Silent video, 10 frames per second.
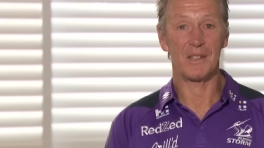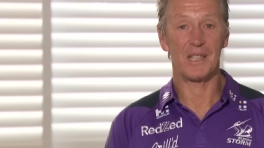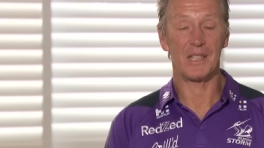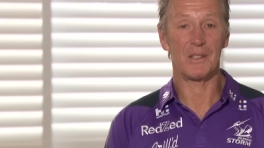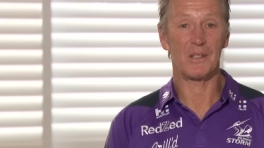
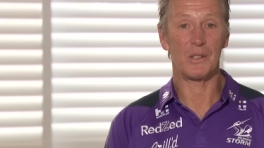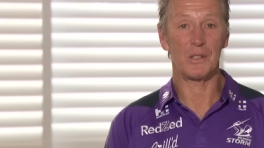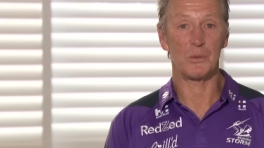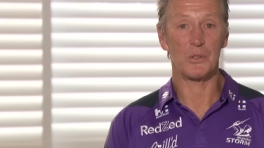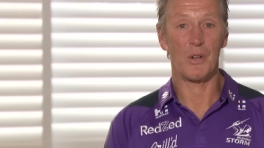you know,
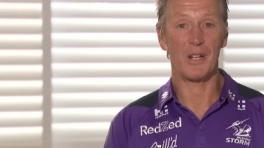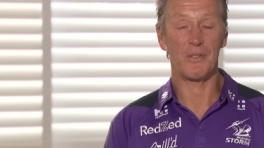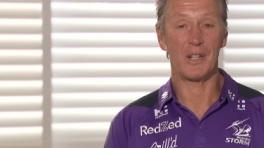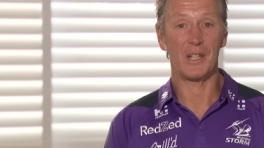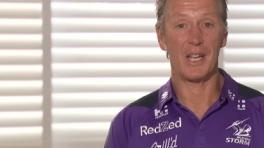like it was great
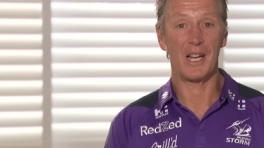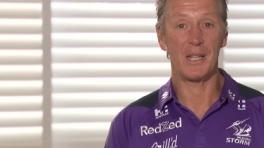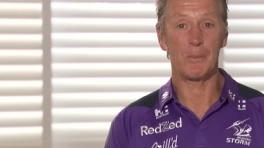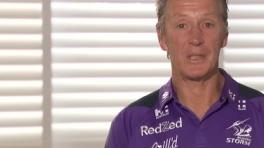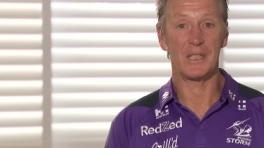for our
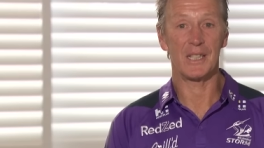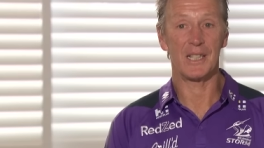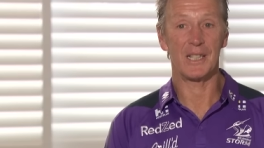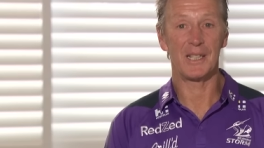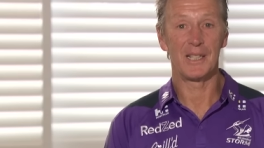game, and
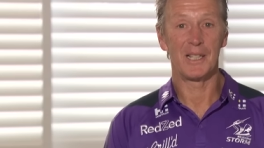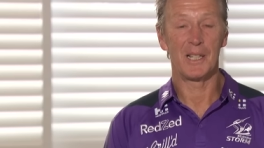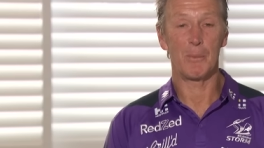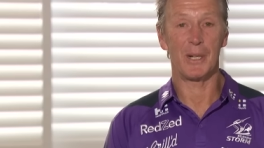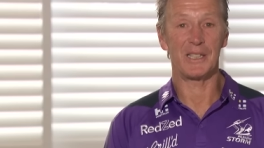uh,
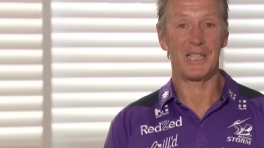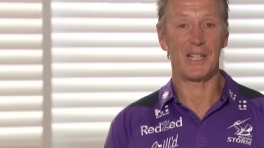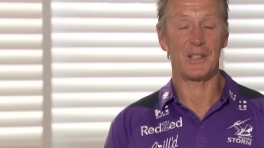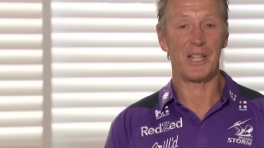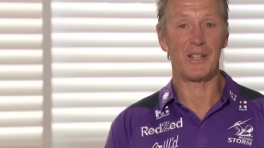but
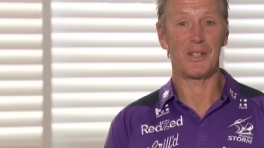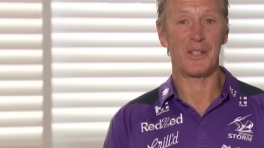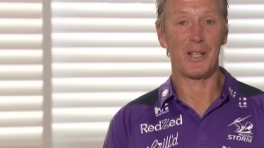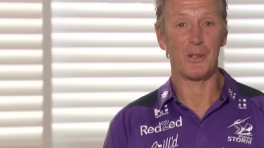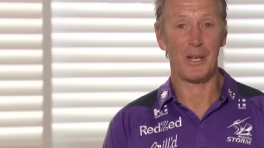I don't
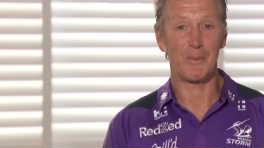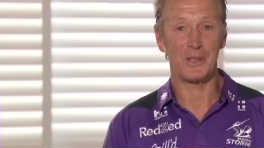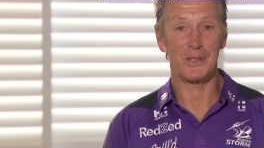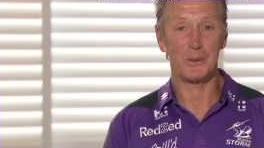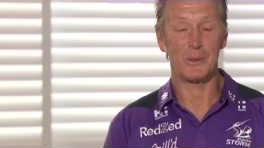think that'll come
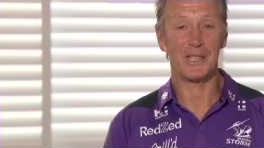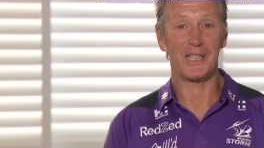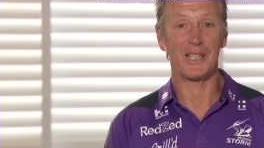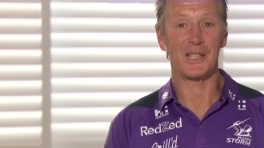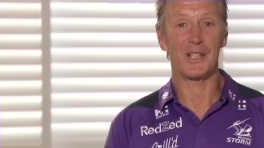into uh,
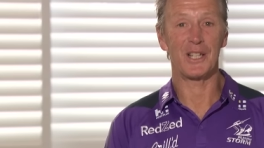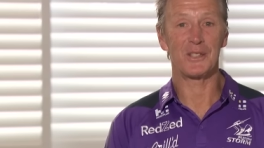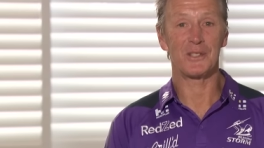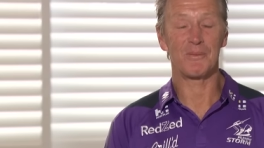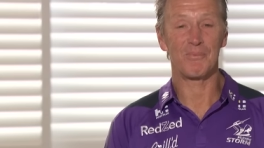calculations.